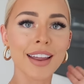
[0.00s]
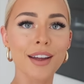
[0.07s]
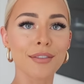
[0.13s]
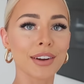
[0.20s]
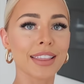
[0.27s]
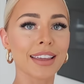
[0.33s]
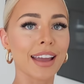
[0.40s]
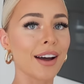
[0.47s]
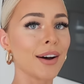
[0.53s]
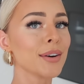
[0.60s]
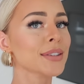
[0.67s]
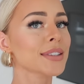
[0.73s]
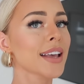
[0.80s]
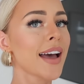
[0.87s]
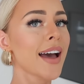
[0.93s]
and everything
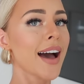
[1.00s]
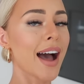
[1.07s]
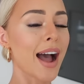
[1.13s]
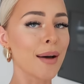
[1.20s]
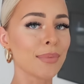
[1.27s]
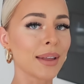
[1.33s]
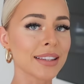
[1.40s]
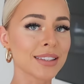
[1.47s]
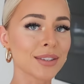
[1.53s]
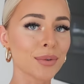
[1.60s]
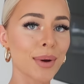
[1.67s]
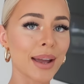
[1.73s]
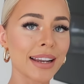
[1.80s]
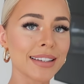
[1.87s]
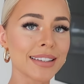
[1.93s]
else um, that's still
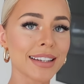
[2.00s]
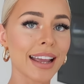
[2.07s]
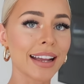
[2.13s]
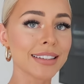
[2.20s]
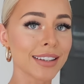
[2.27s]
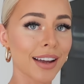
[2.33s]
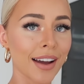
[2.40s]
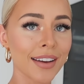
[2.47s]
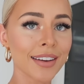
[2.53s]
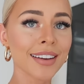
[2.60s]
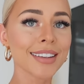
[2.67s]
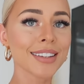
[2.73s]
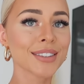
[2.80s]
waiting to get done.